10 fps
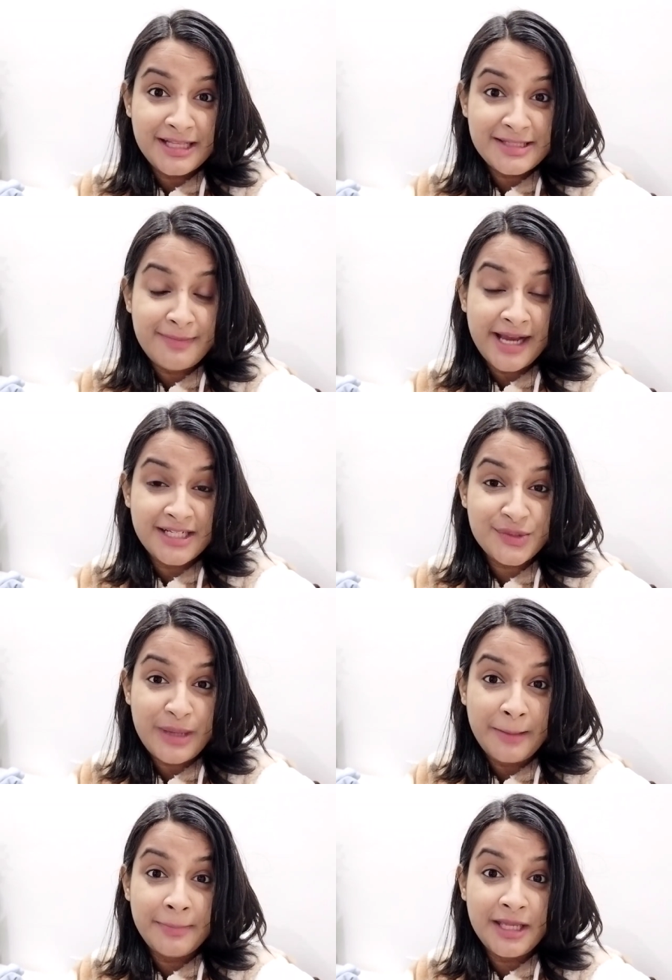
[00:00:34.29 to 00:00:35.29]
this might as
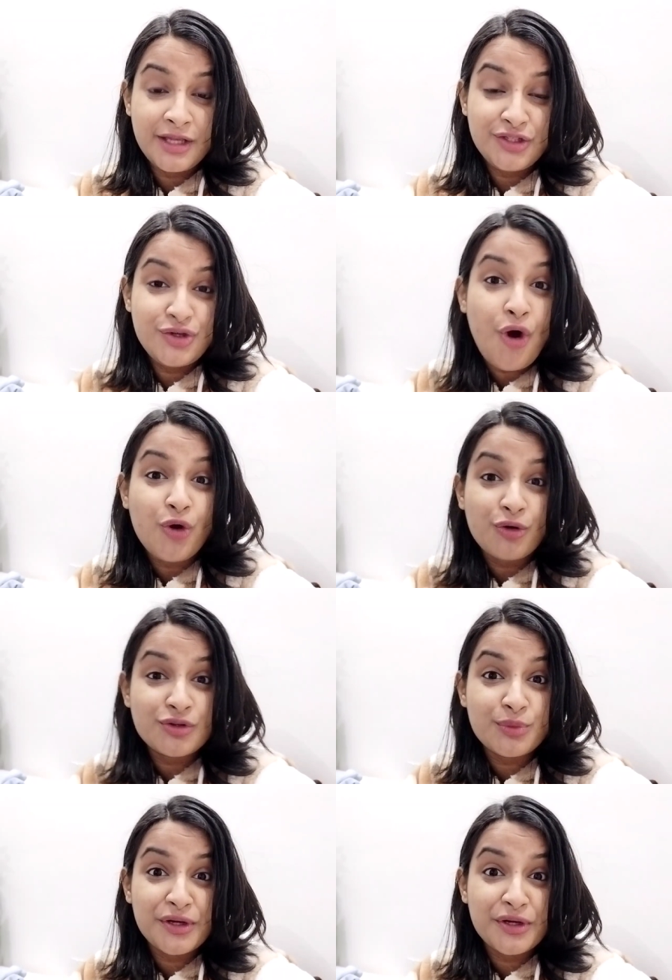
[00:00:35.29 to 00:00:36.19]
well be your go-to